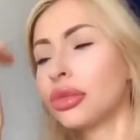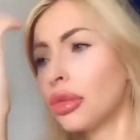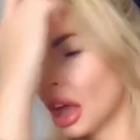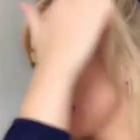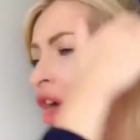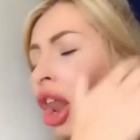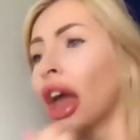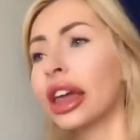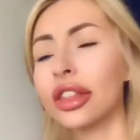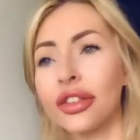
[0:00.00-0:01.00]
And I
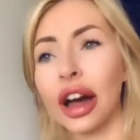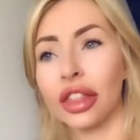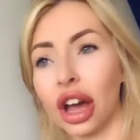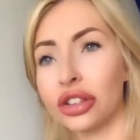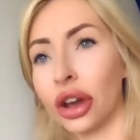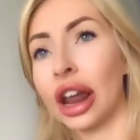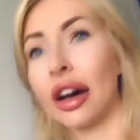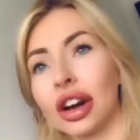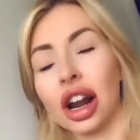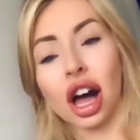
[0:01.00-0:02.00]
like the fact that I don't
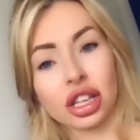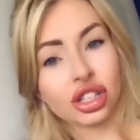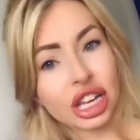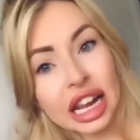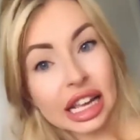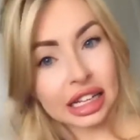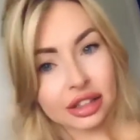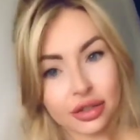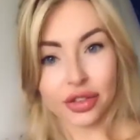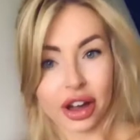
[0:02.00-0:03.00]
have a glass ceiling
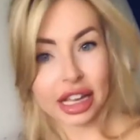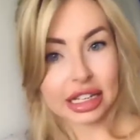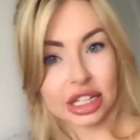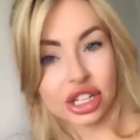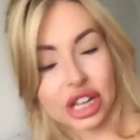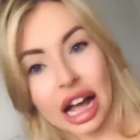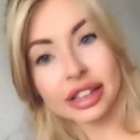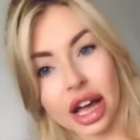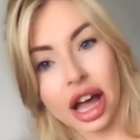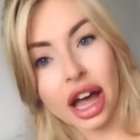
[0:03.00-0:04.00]
to fucking
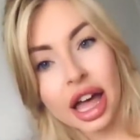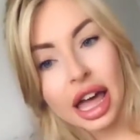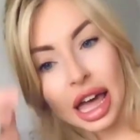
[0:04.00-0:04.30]
shatter.